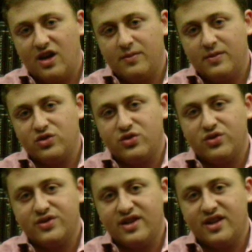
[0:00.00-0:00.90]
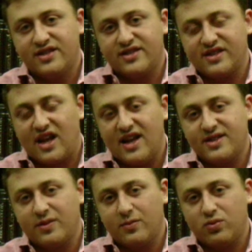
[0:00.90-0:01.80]
introducing his
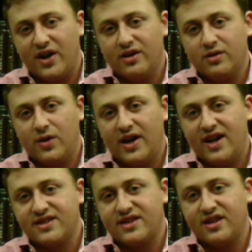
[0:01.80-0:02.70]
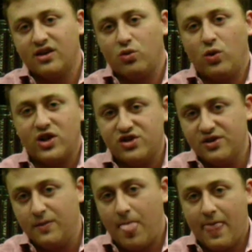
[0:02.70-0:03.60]
concept of prayer by asking a question,
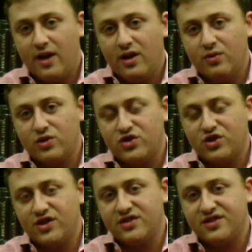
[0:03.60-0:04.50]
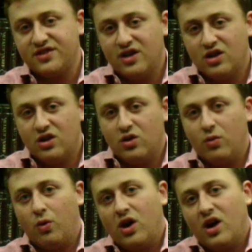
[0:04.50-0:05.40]
which is,
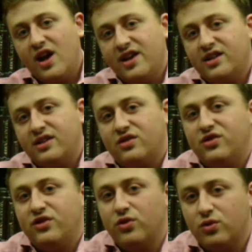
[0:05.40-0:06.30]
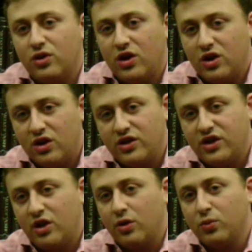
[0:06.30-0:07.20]
why do
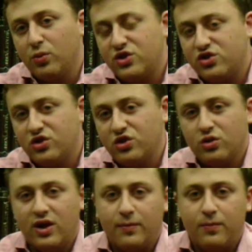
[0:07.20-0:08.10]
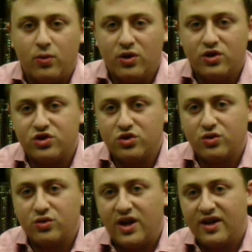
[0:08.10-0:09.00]
a rich Jew and a poor
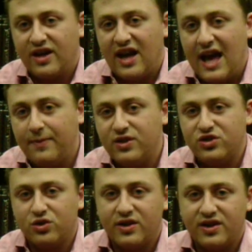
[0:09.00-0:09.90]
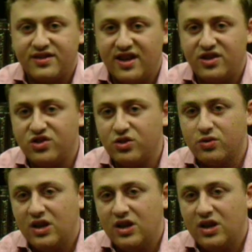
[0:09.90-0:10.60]
Jew and a happy Jew and a sad Jew